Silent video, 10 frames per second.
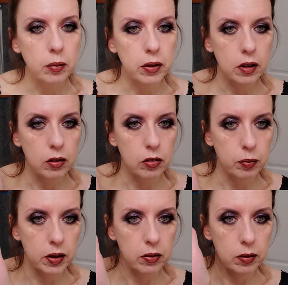I'm gonna use
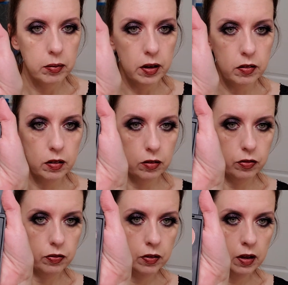maybe a mix of
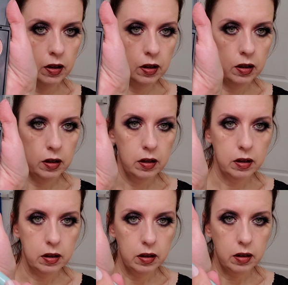
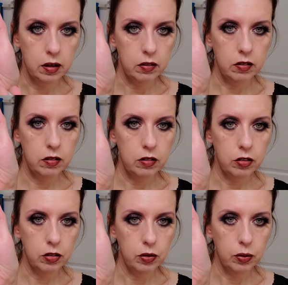these
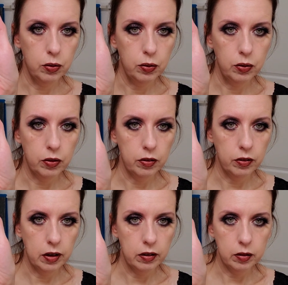two or
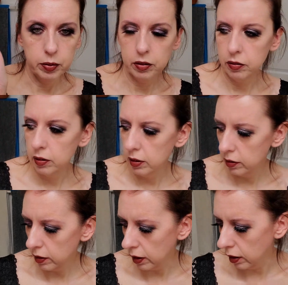a little bit of it.
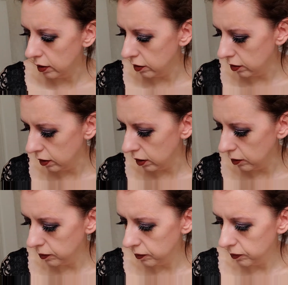Okay, let's see. I'm
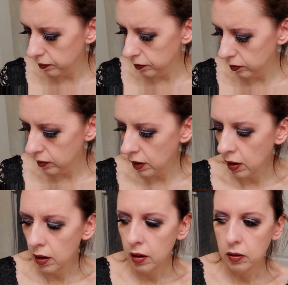
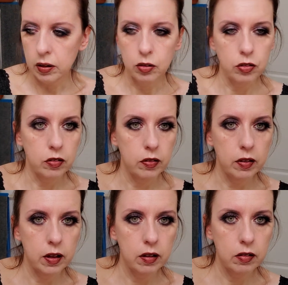gonna use
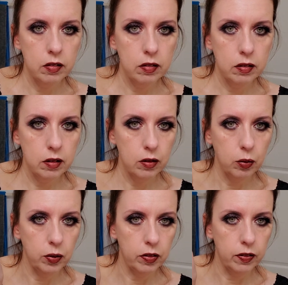this
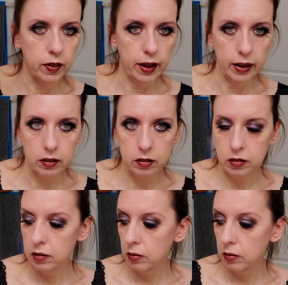with that.